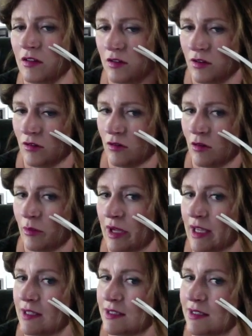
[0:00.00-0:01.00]
your
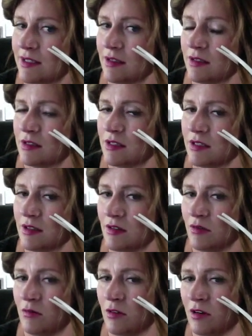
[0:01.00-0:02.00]
base that
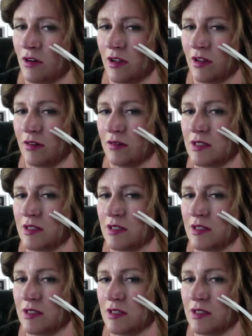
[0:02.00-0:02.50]
you want.